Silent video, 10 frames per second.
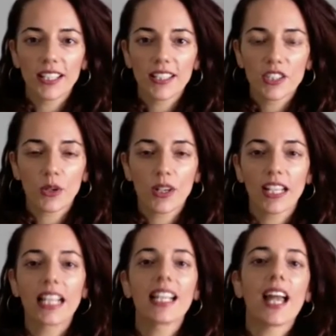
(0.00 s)
sort
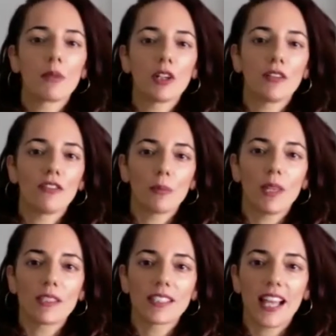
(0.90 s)
of glamour from
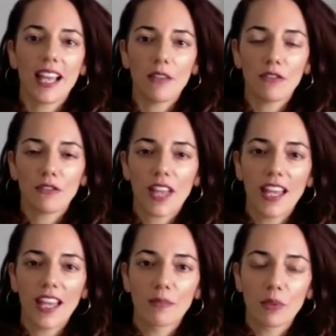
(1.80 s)
his life
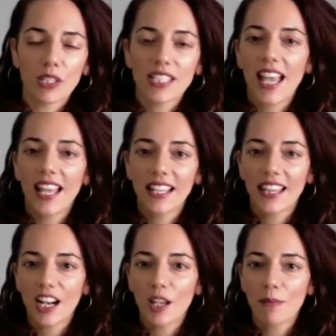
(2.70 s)
and pretend
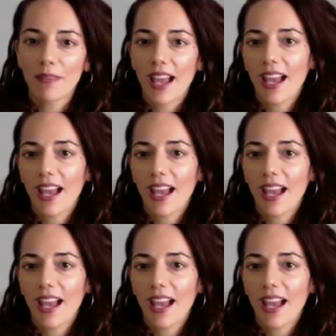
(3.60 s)
that i'm